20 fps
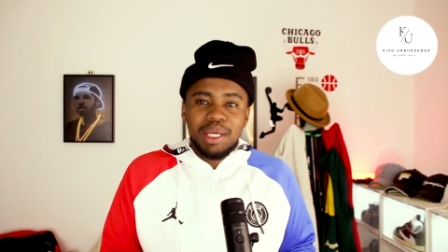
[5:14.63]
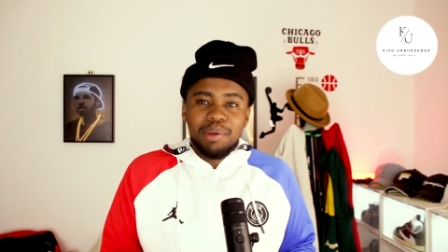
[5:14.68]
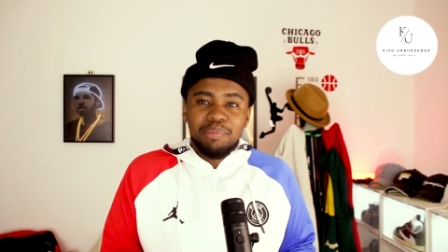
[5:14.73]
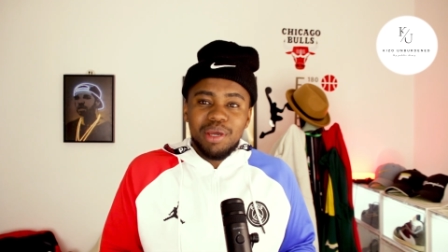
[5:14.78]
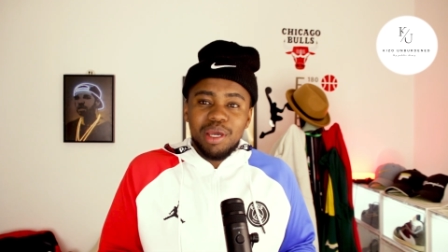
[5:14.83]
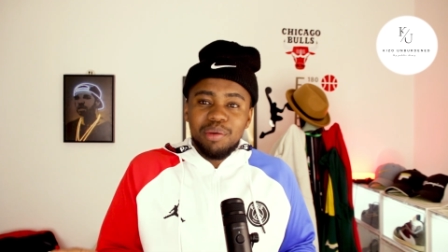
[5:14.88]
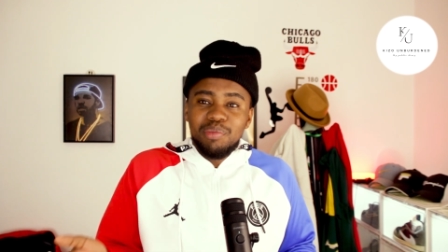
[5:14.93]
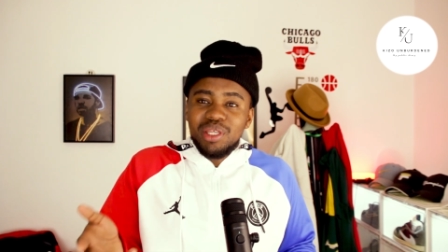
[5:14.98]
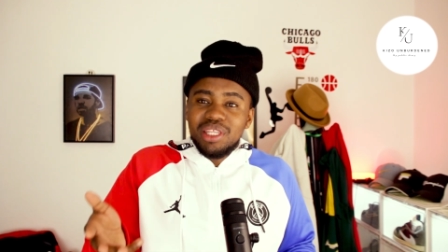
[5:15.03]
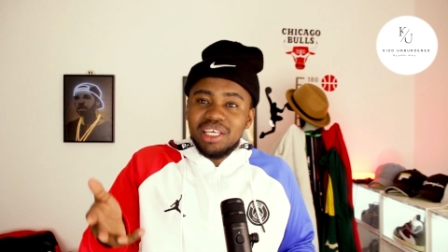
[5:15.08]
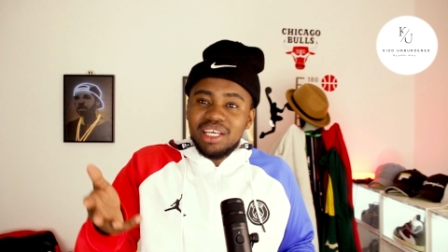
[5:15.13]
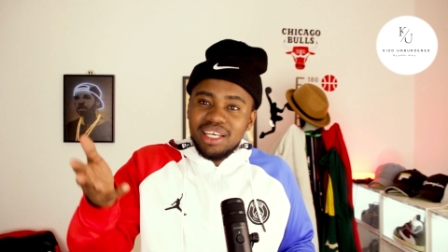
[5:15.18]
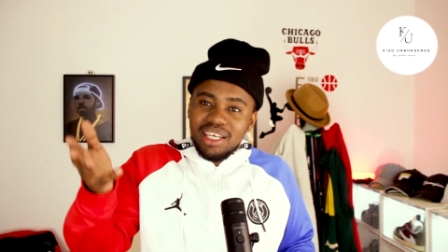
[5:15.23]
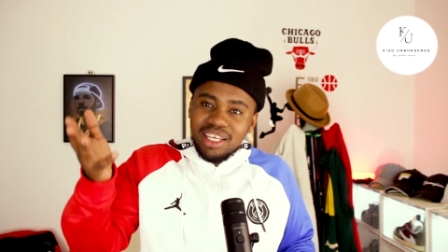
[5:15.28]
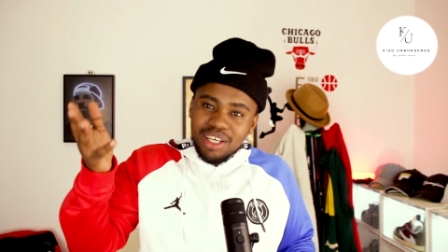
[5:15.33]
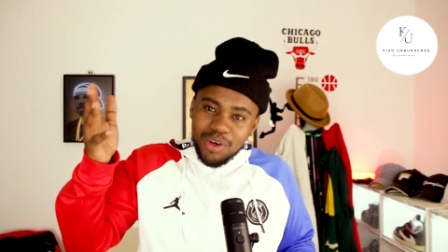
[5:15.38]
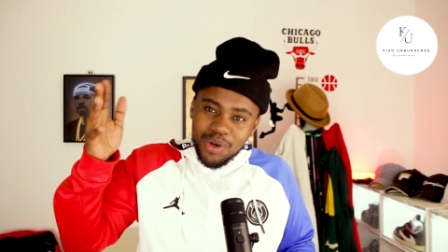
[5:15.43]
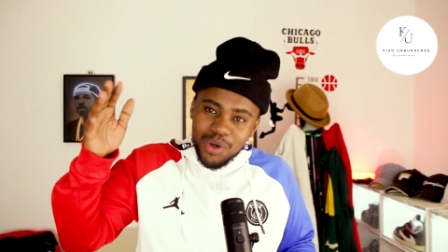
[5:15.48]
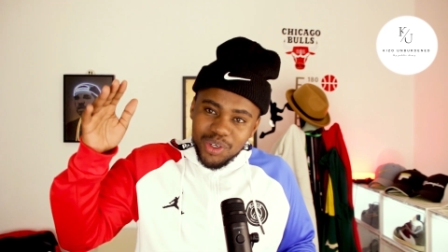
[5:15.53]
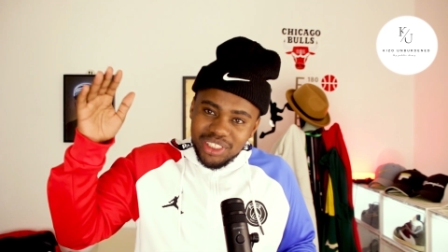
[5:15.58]
Maybe
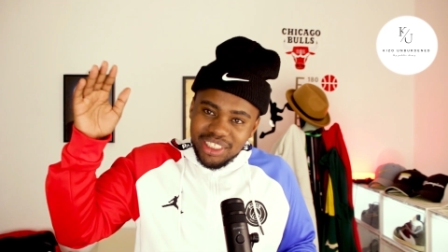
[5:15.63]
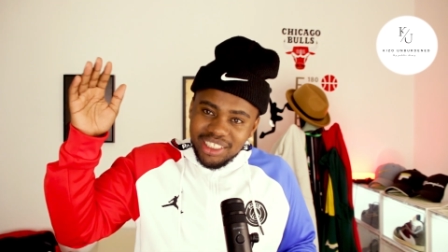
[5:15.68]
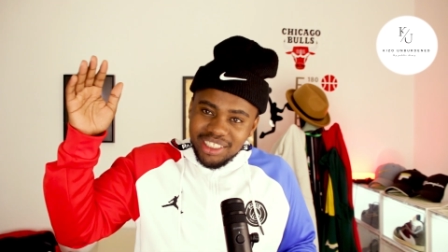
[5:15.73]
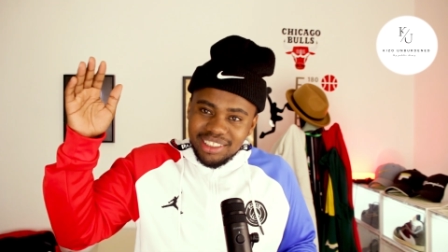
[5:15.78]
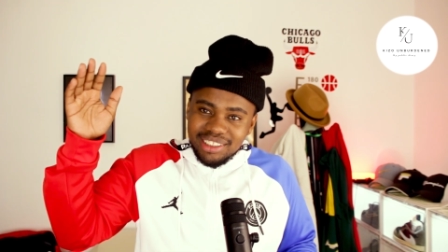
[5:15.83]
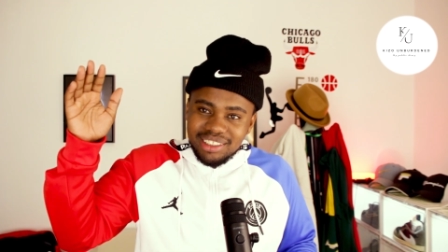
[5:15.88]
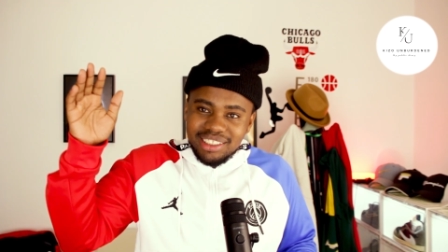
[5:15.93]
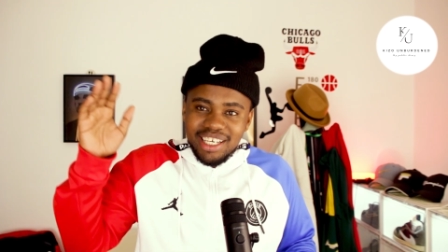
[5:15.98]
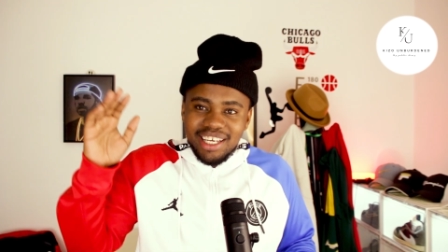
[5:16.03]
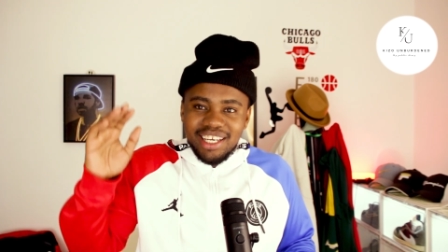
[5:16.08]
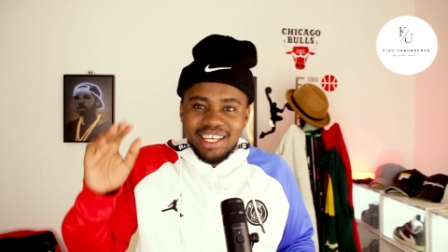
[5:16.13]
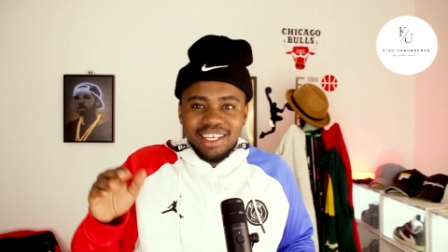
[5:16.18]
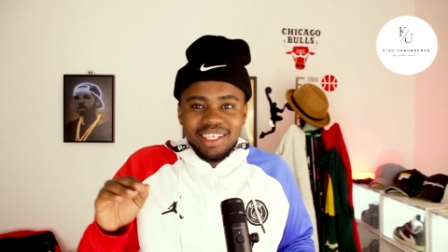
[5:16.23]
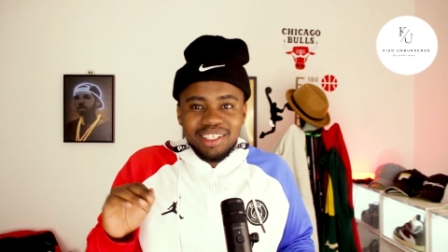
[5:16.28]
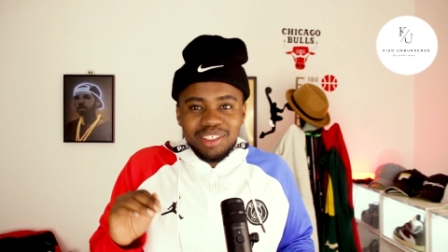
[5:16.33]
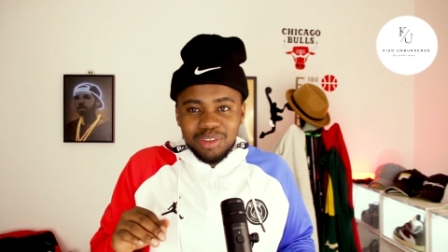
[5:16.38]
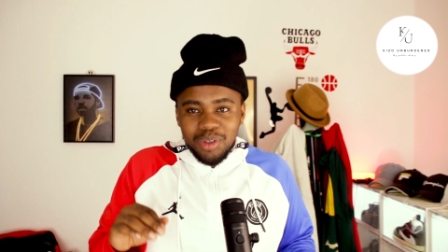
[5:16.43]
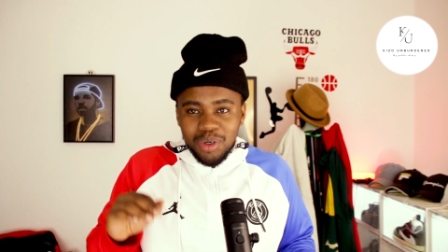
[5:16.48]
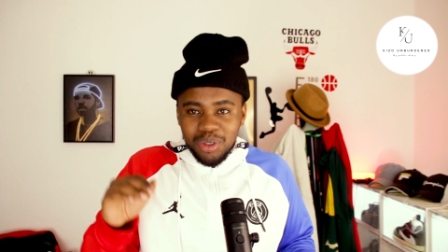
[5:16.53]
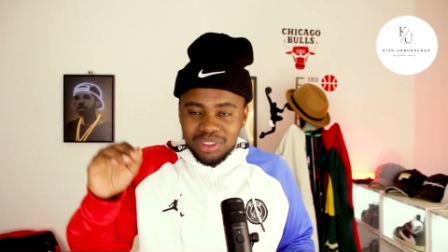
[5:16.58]
the oldies,
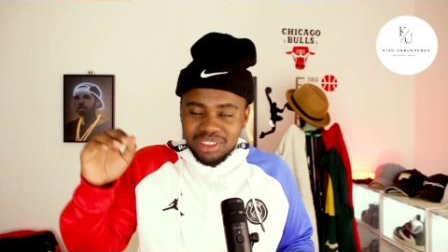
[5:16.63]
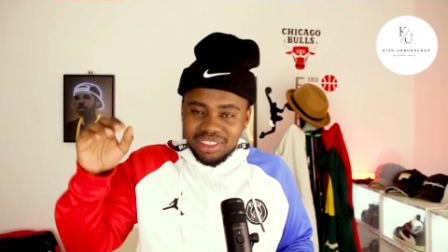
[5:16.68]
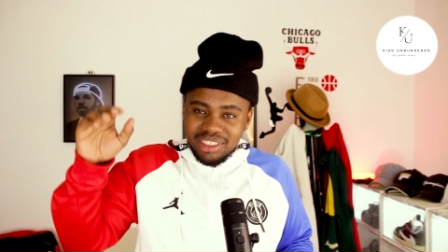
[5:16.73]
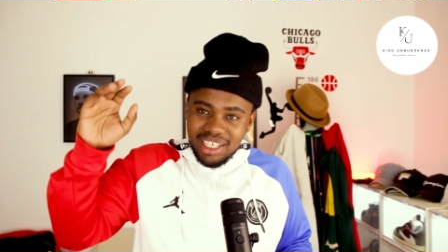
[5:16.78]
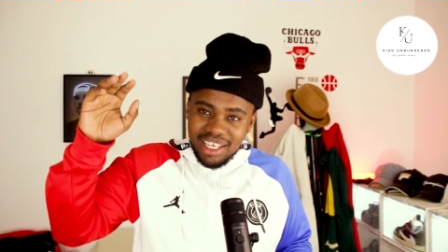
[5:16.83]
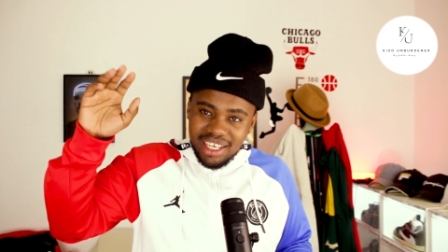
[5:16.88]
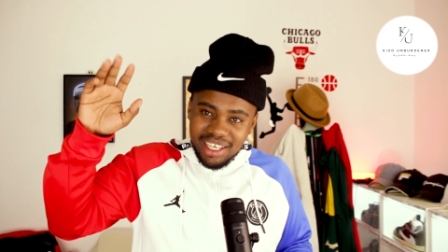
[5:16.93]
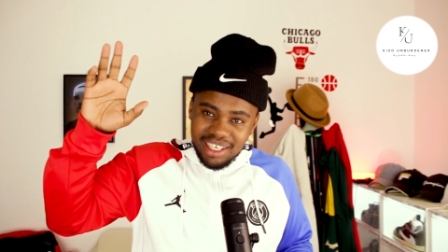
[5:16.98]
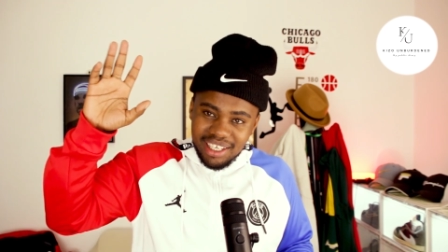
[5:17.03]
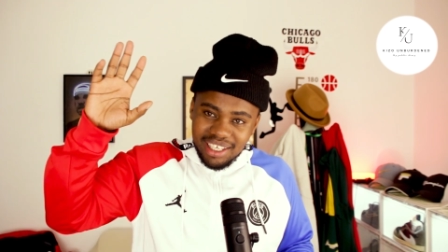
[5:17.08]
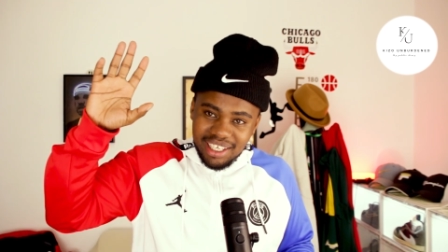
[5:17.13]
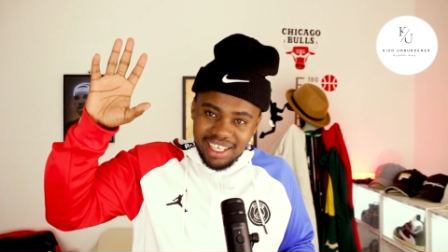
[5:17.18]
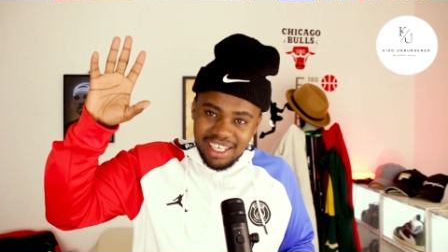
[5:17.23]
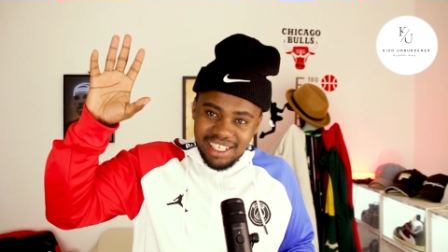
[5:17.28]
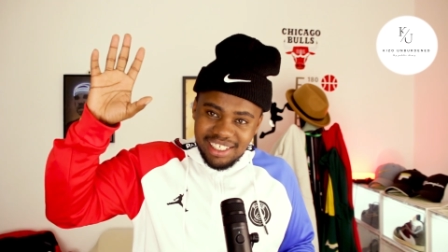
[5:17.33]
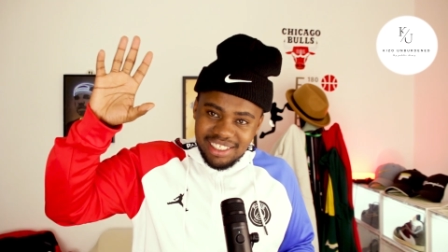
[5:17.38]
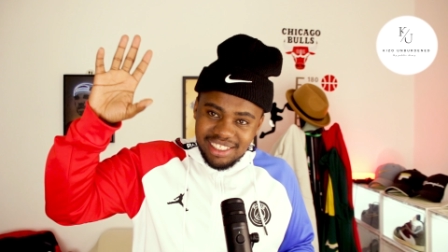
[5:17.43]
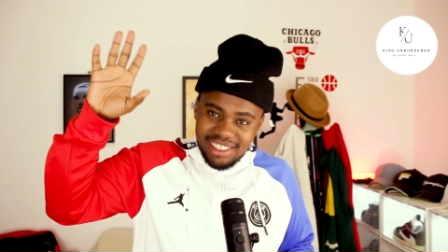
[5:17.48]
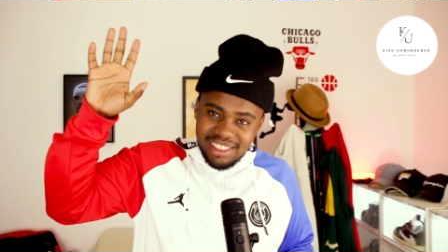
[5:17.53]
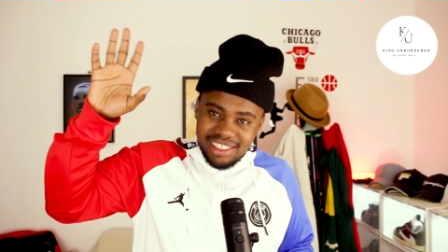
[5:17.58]
those
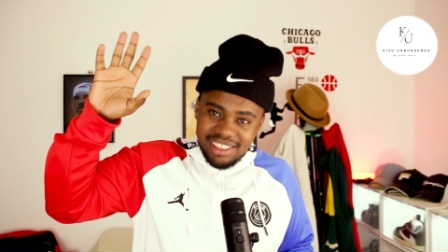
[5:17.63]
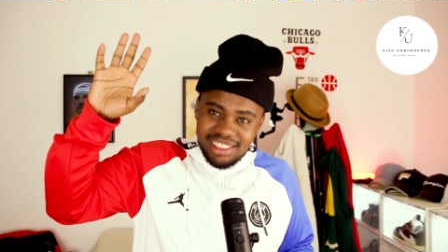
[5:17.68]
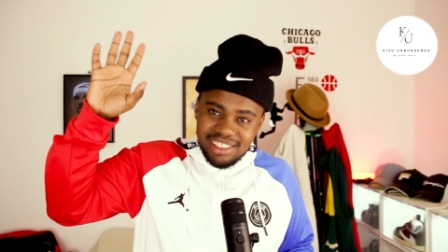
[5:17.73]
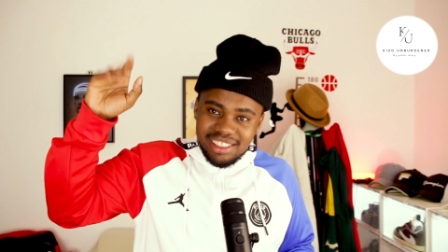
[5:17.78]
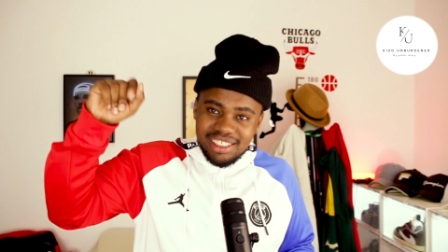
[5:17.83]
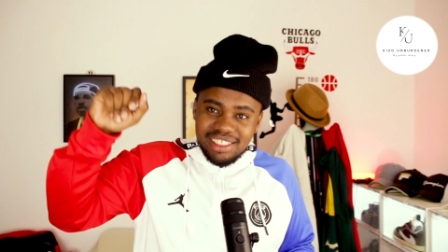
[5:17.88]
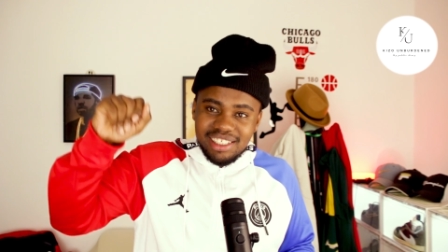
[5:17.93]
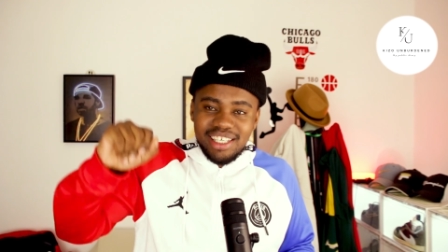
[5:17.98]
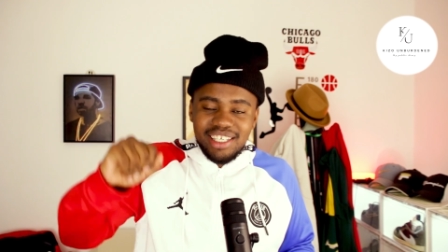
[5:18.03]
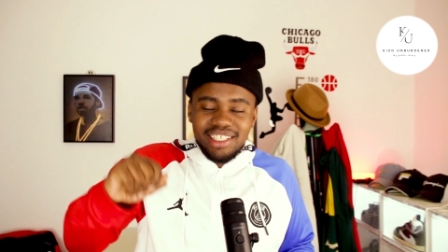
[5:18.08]
80s